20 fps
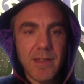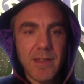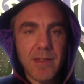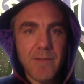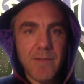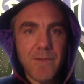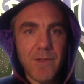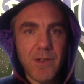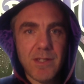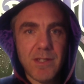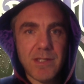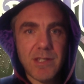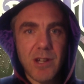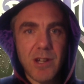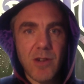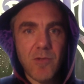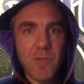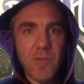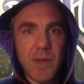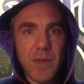The first
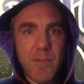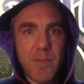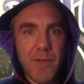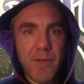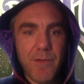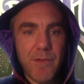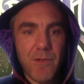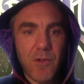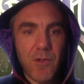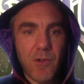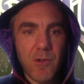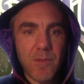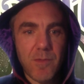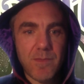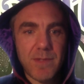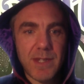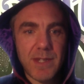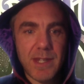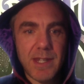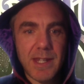song will be
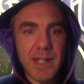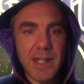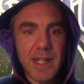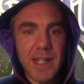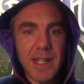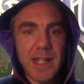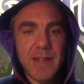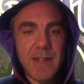performed in